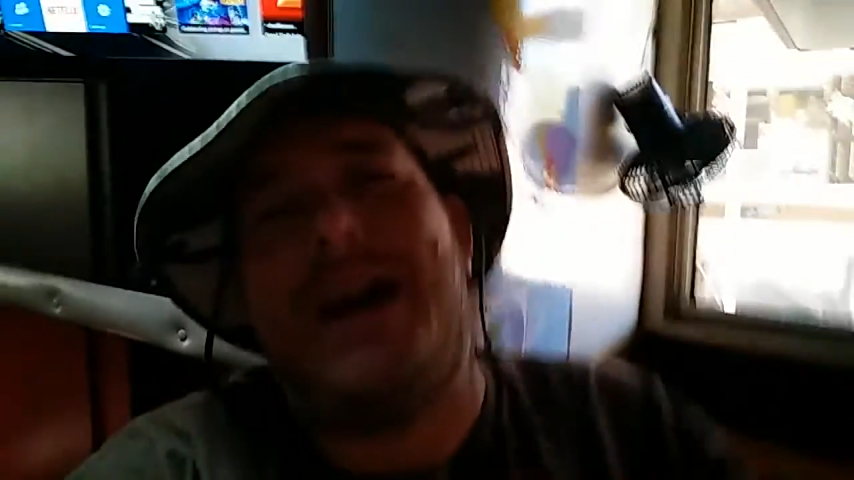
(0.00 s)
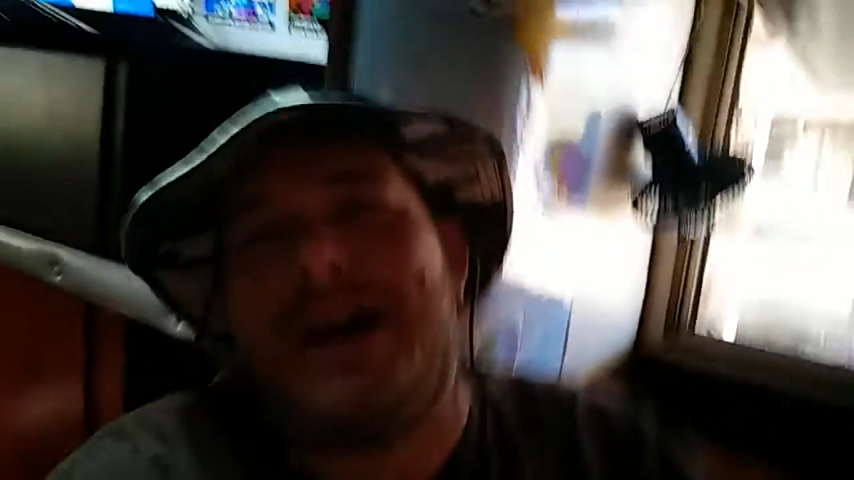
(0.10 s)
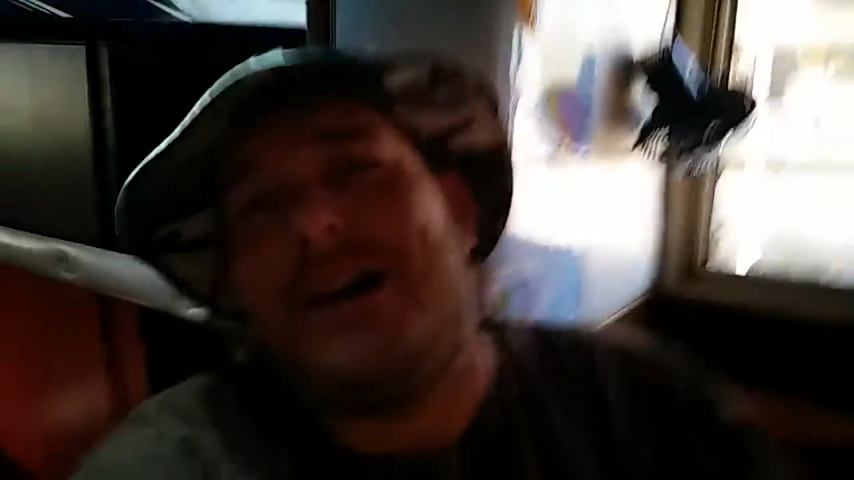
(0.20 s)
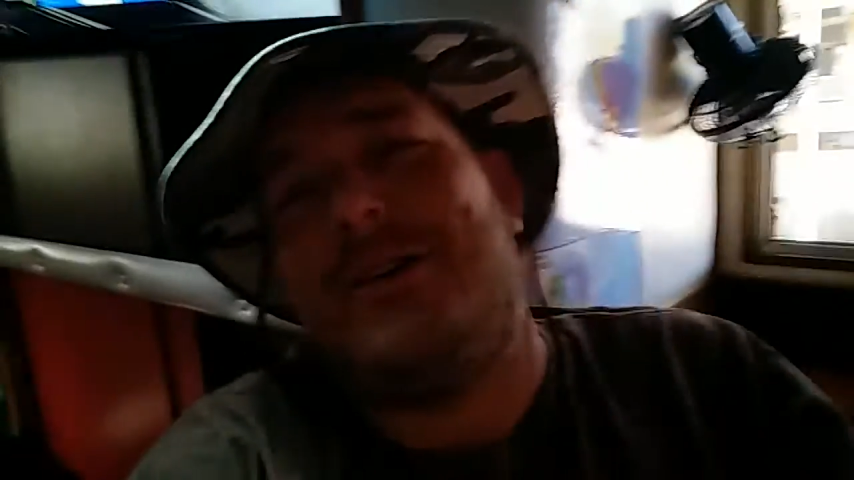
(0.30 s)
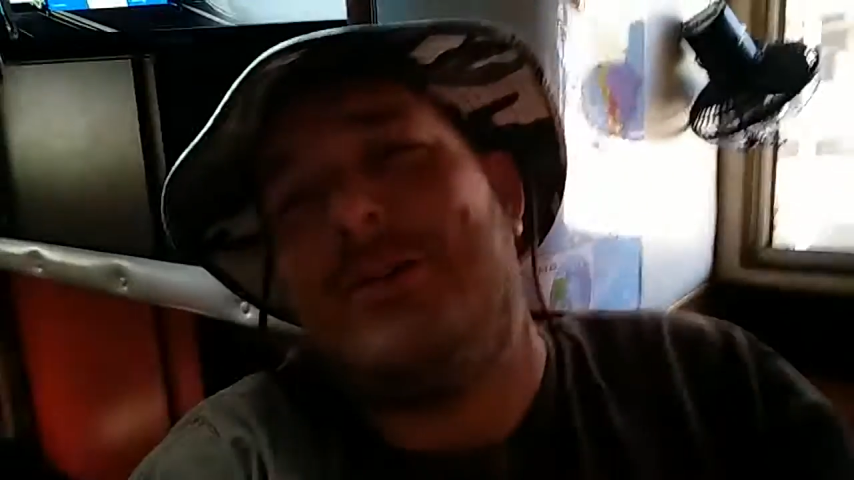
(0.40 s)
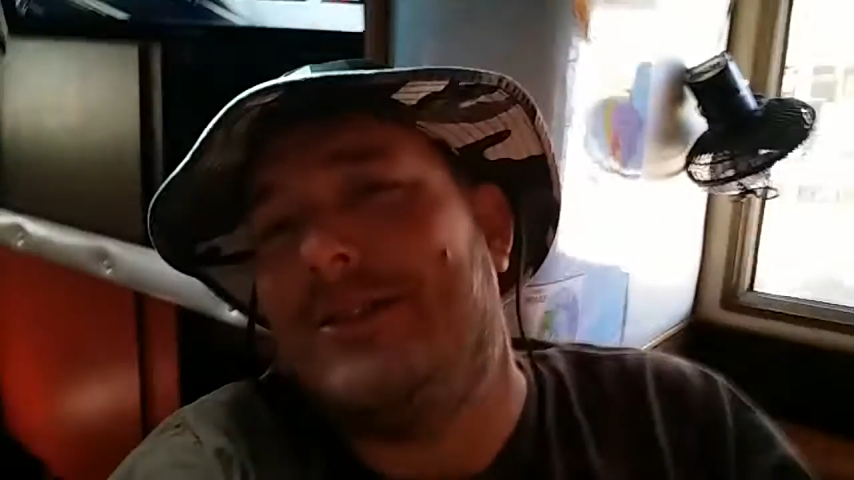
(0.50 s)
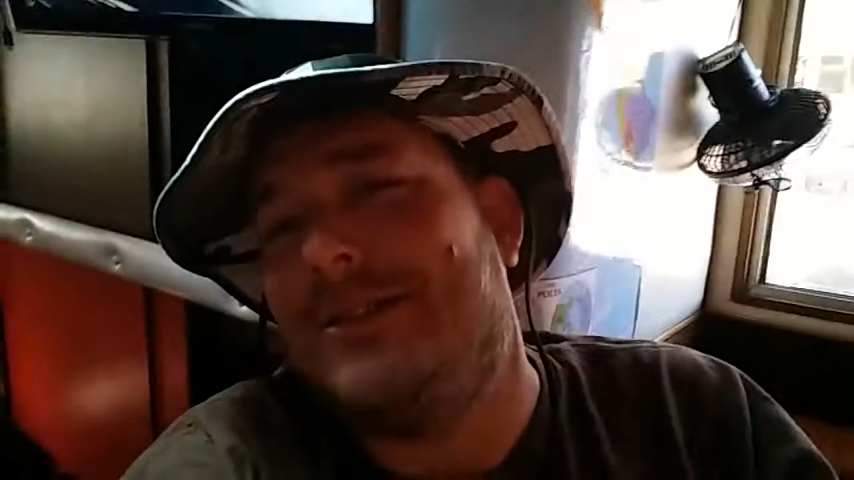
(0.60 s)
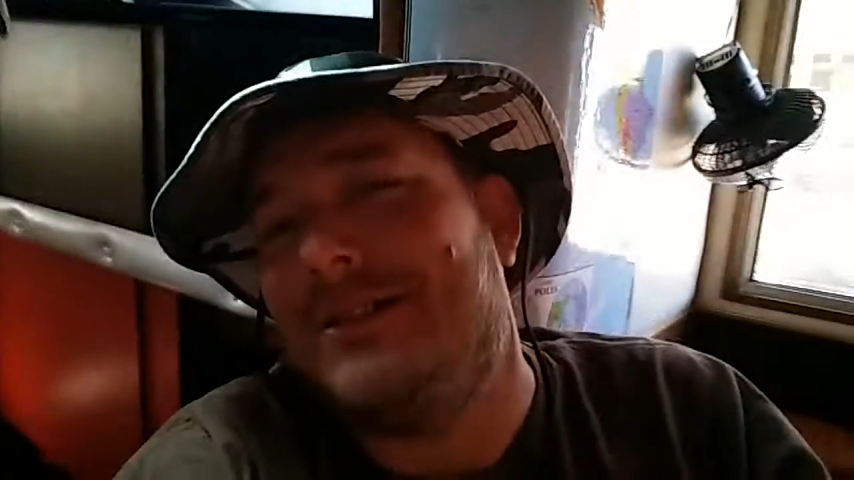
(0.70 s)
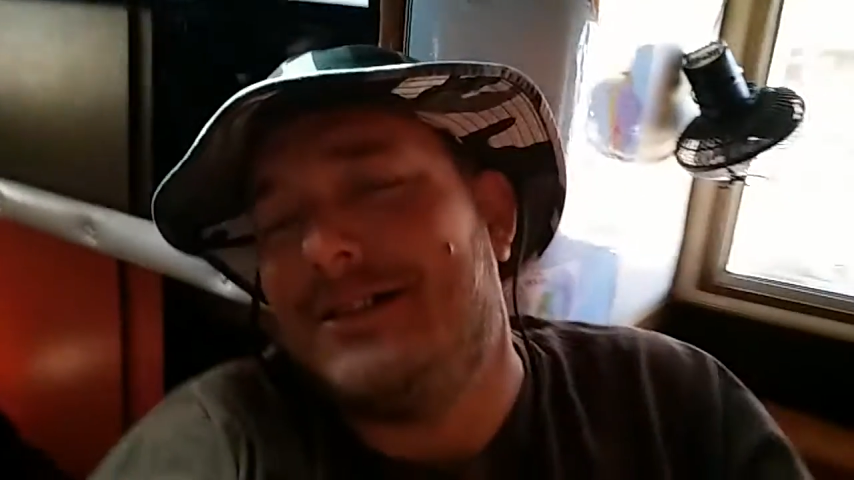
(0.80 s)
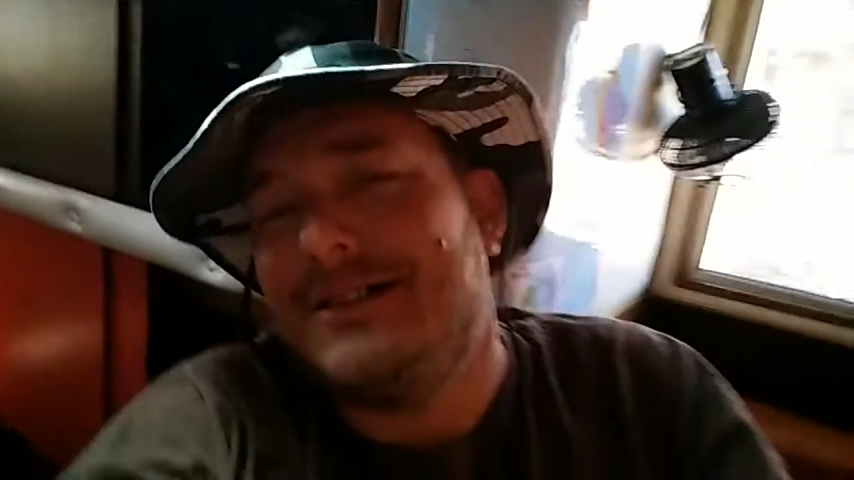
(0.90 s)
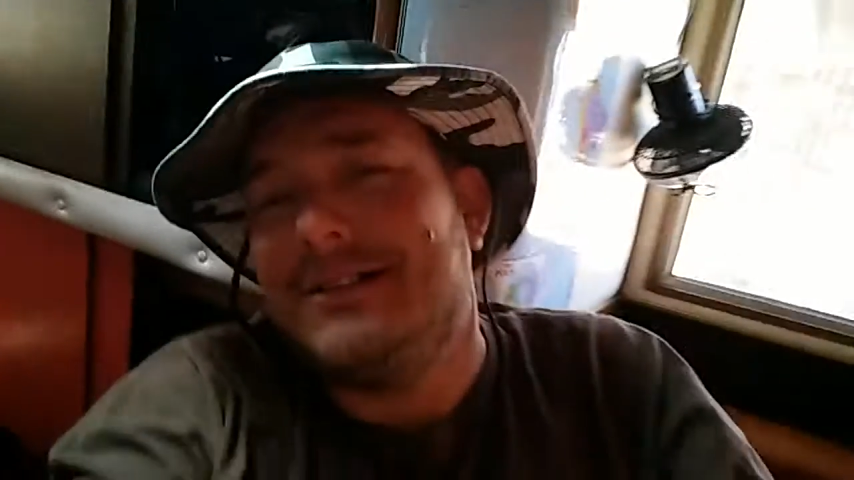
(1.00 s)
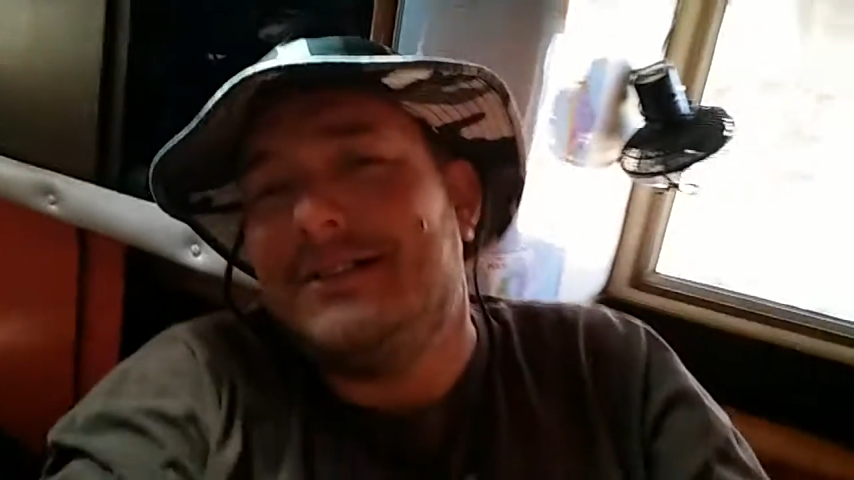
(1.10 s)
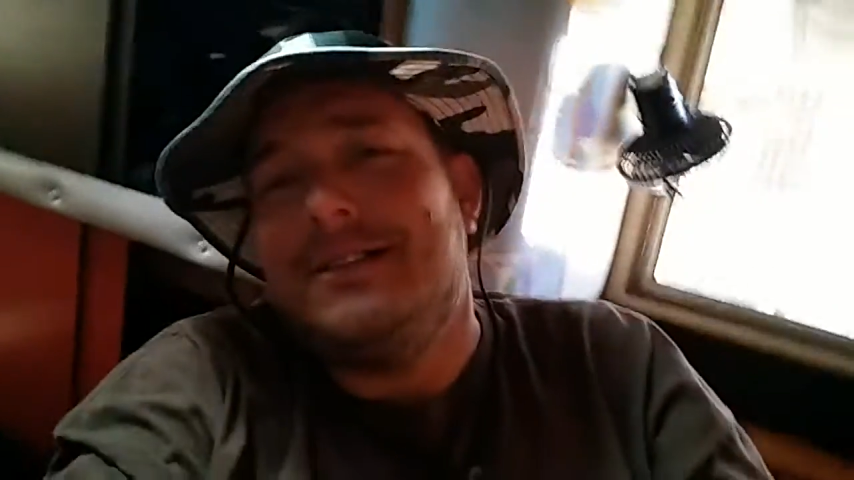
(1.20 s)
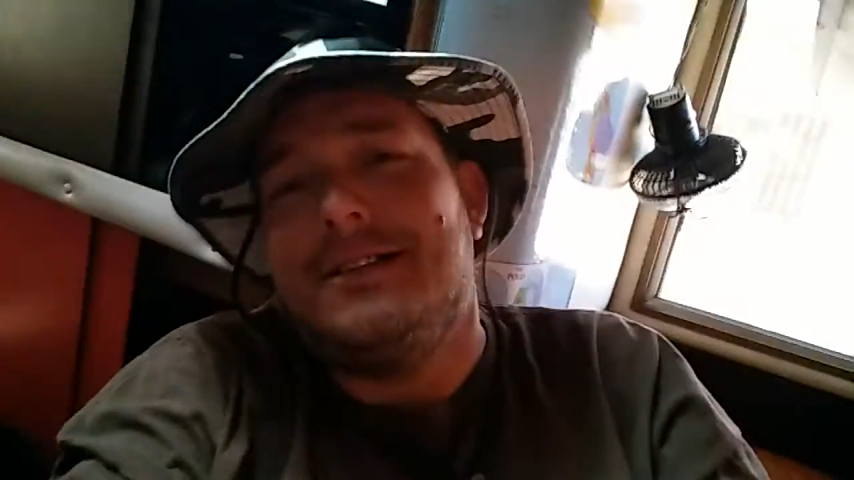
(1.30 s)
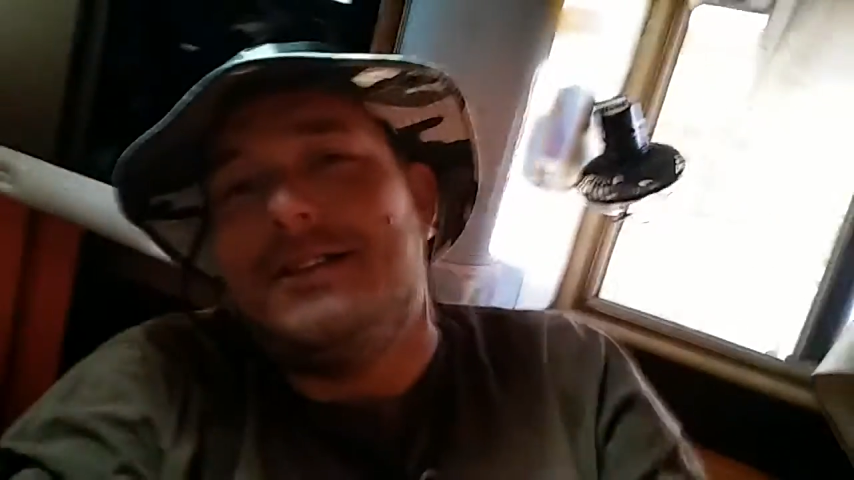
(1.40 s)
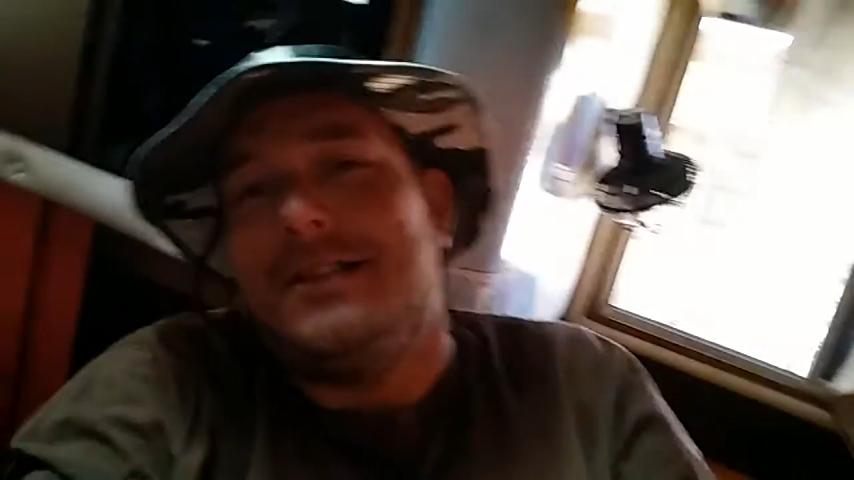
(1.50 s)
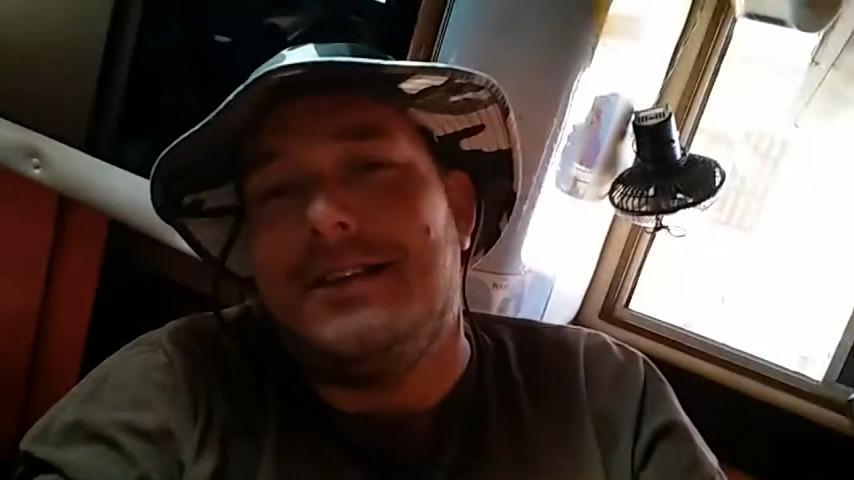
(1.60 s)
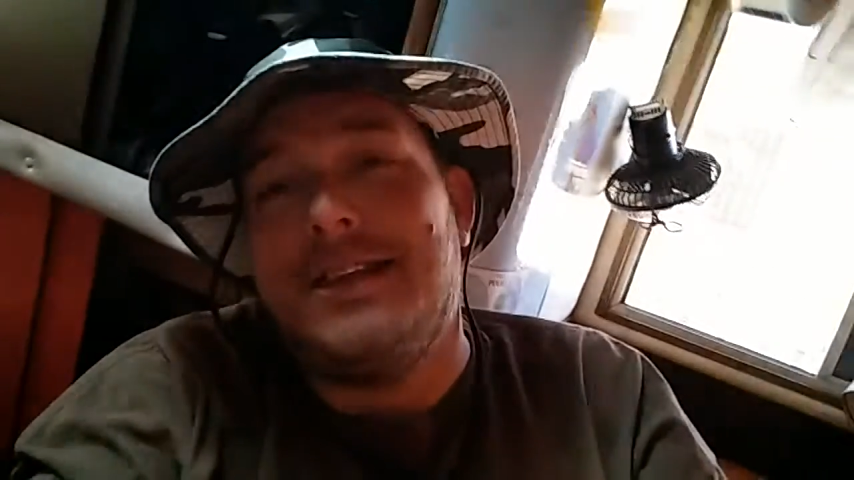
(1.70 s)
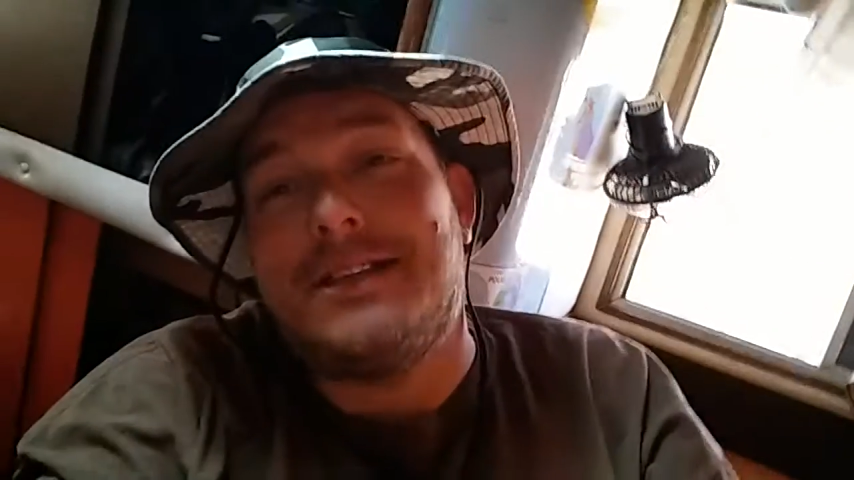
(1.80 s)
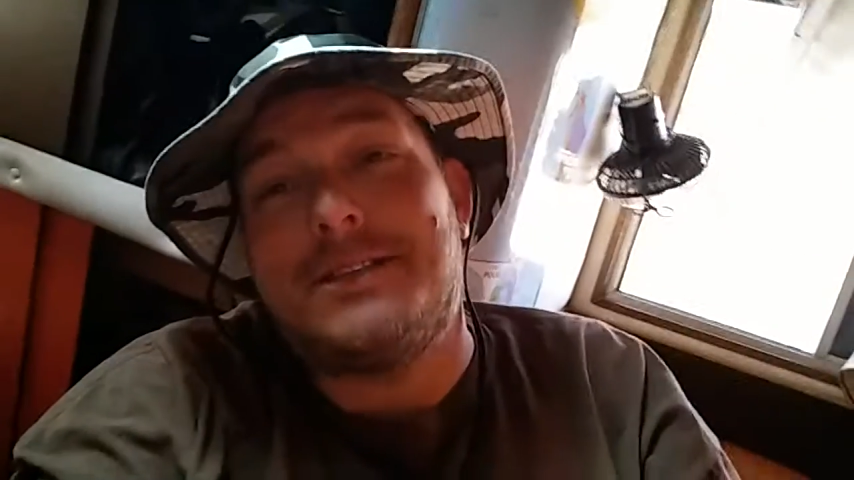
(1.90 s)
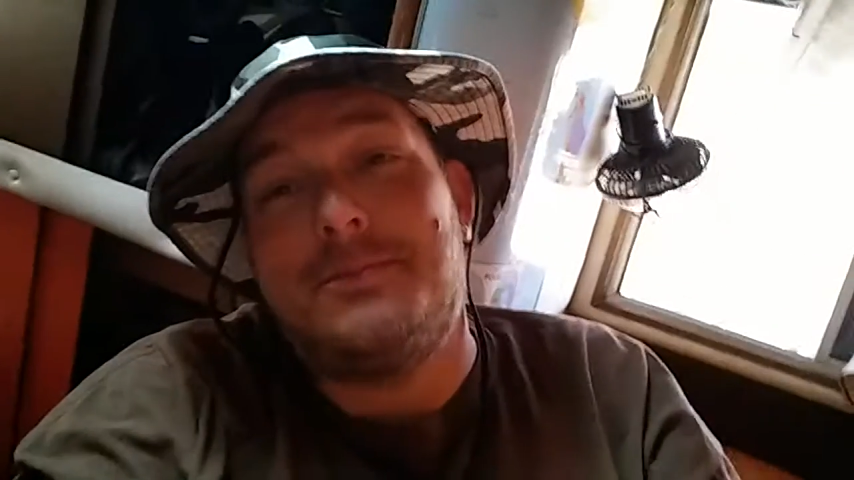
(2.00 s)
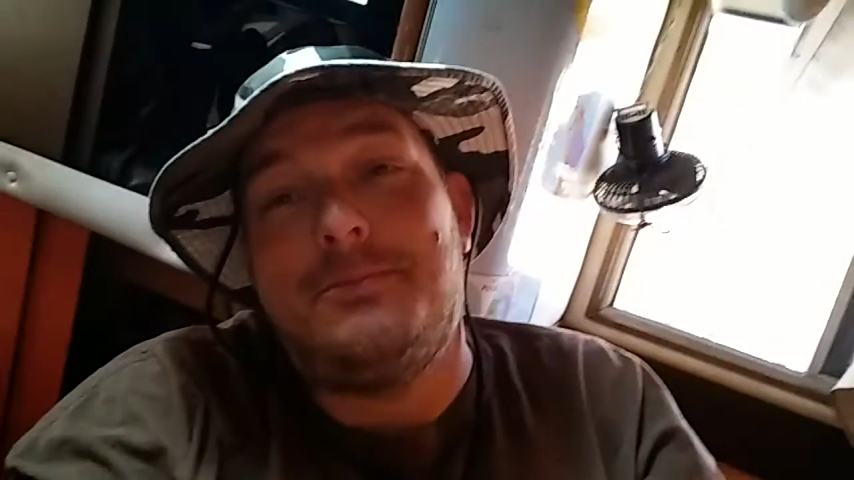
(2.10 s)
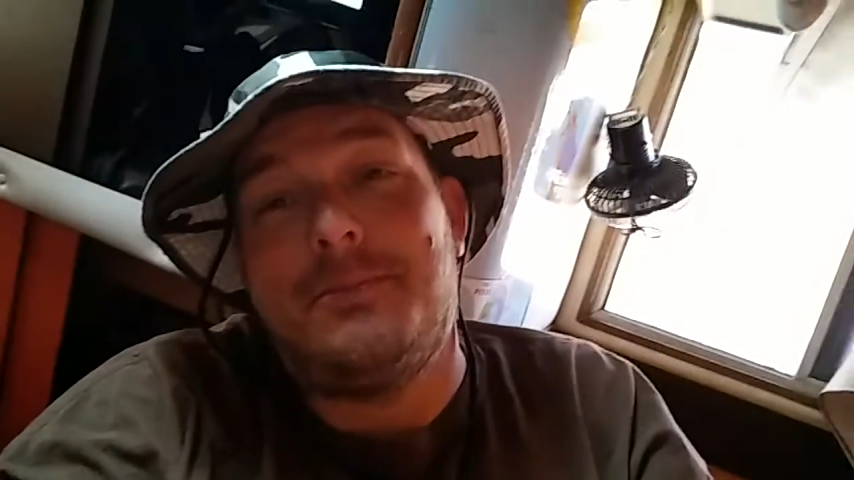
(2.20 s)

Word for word: Ow. Yes,